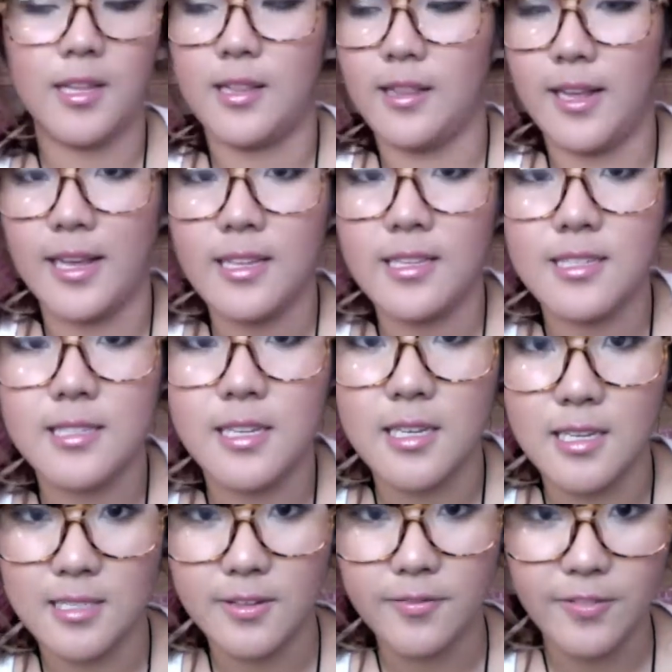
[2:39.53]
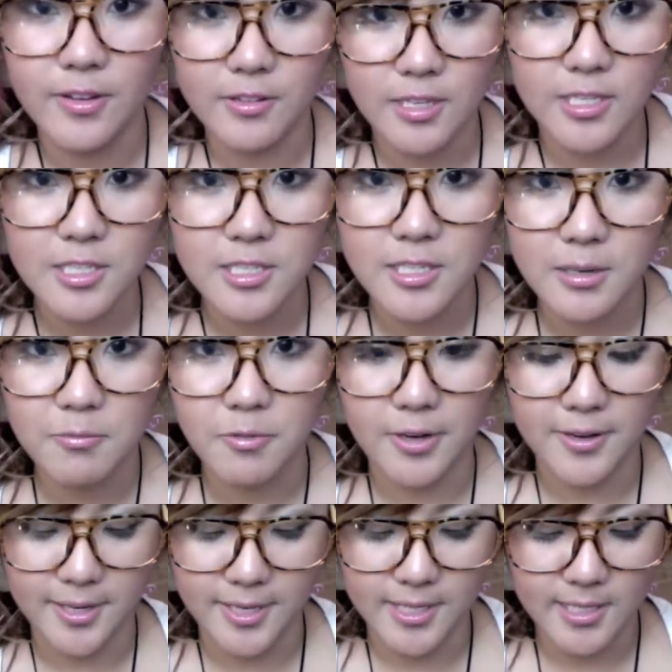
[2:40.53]
Next is a foundation I'm
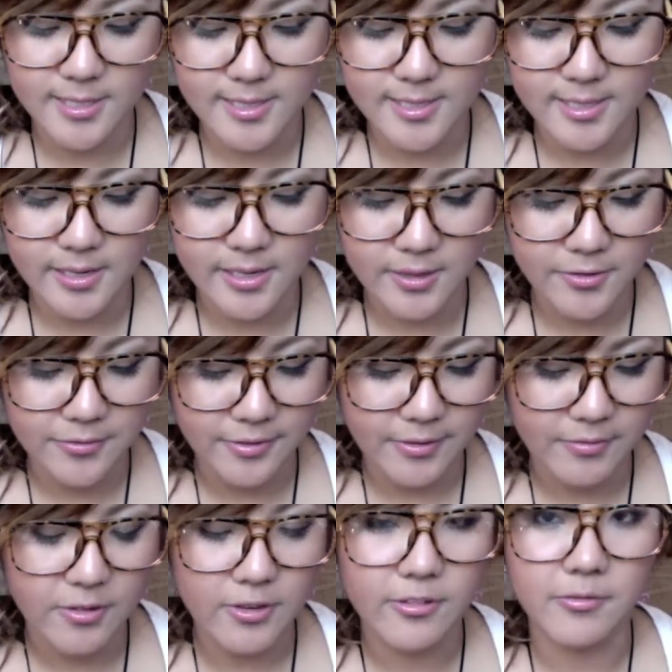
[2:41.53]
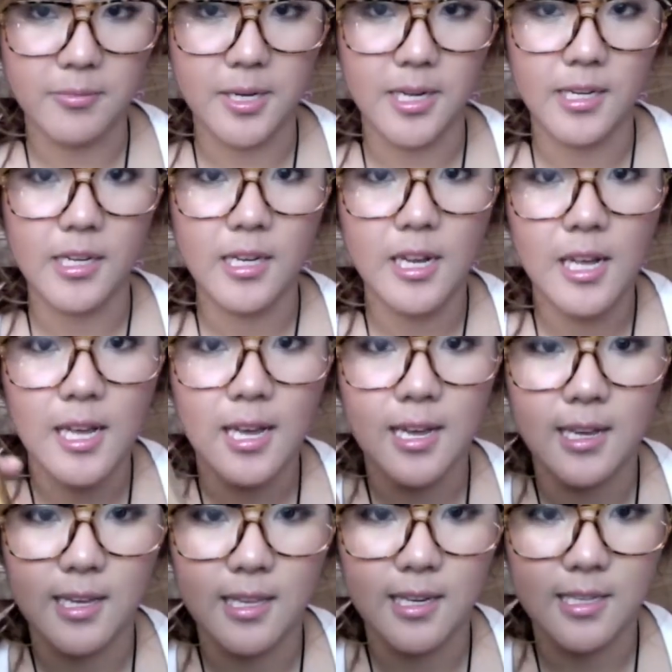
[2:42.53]
wearing. This is another favorite of mine,
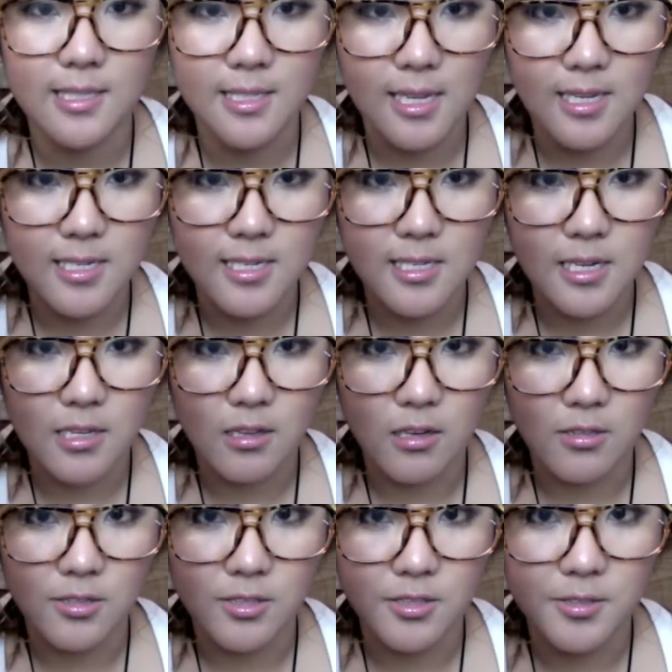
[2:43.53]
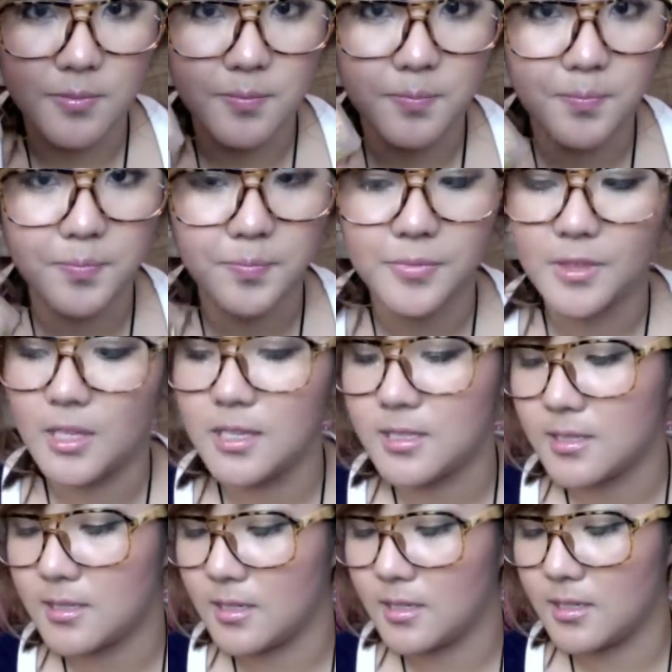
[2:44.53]
and it's Estee Lauder.
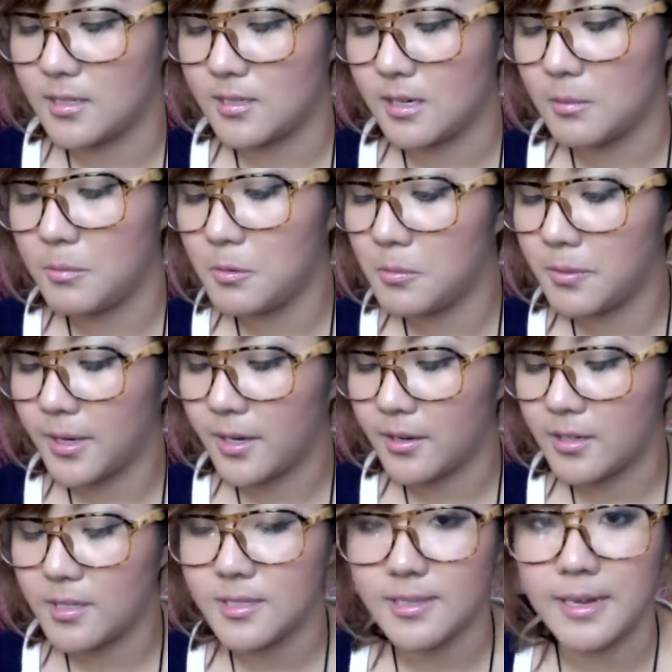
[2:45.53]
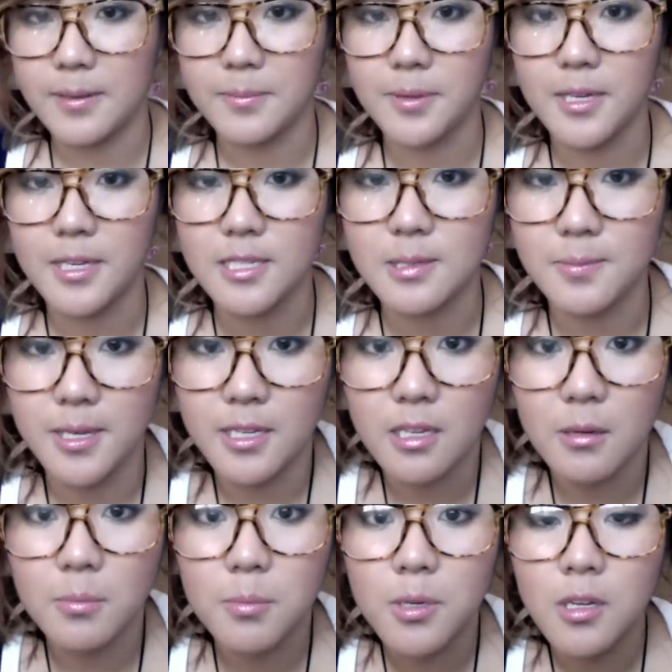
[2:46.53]
This is Double Wear Stay in Place
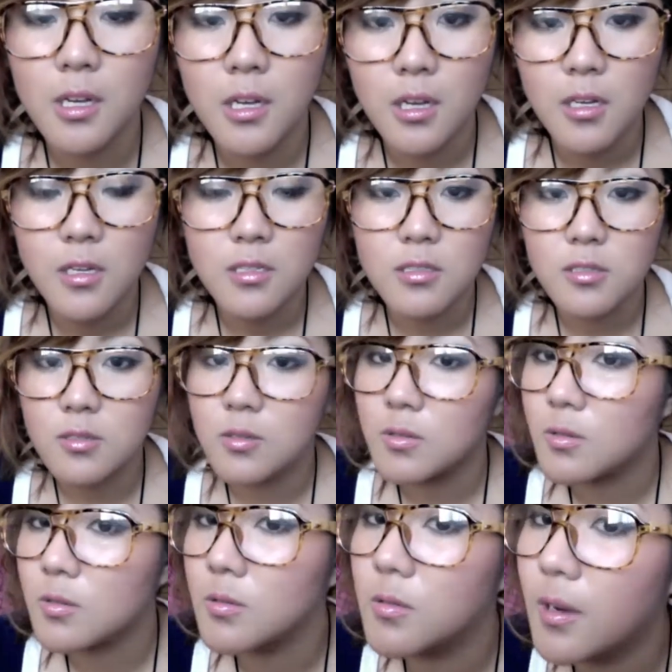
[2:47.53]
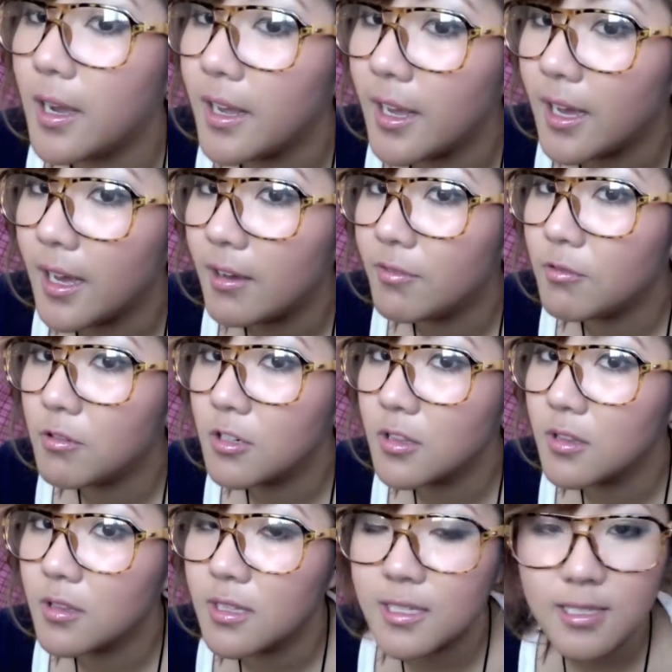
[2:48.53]
Makeup. So I have
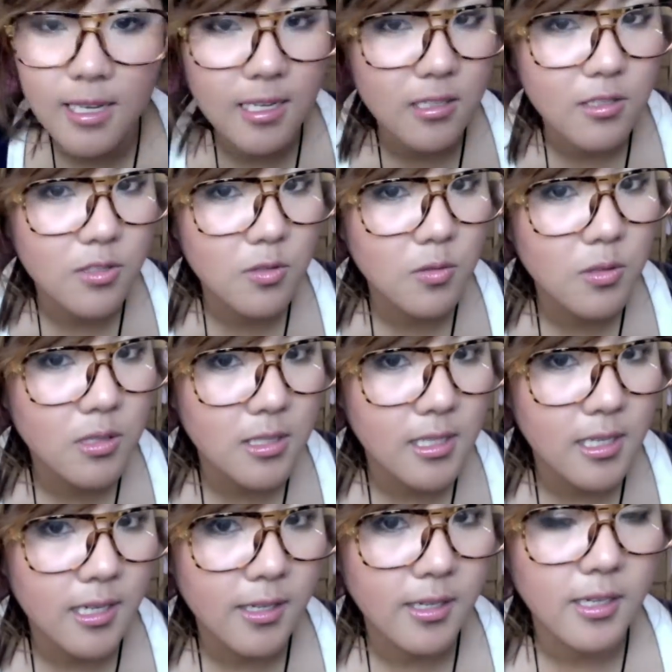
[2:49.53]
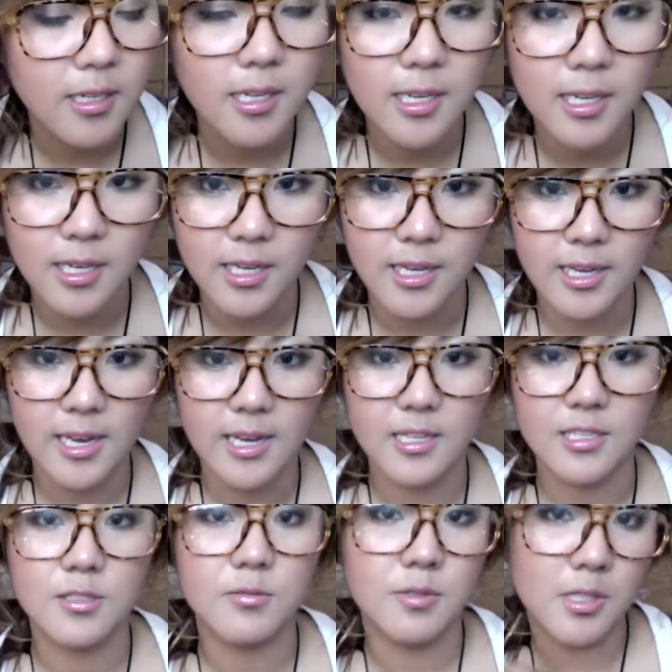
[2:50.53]
worn this at school today. It
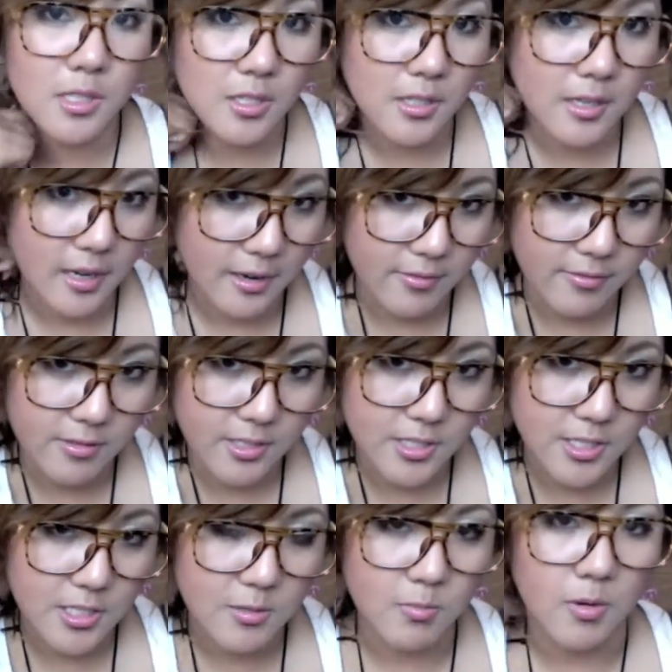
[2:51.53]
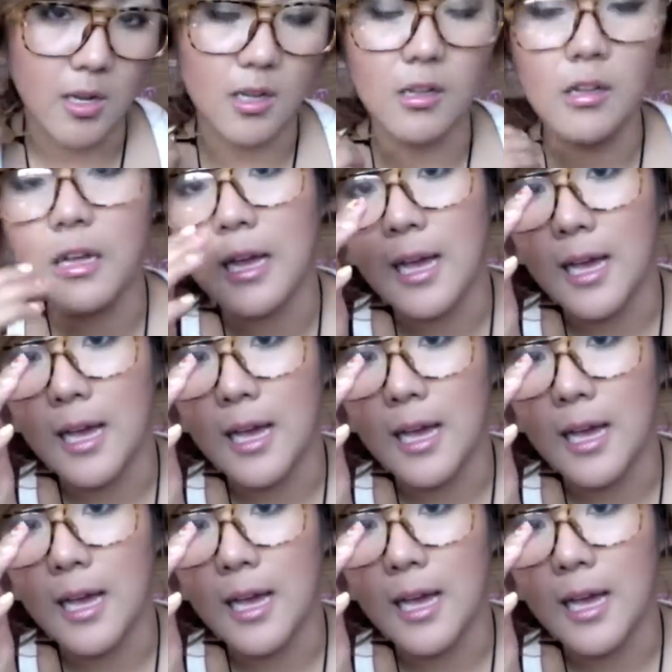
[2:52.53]
has really good coverage as well.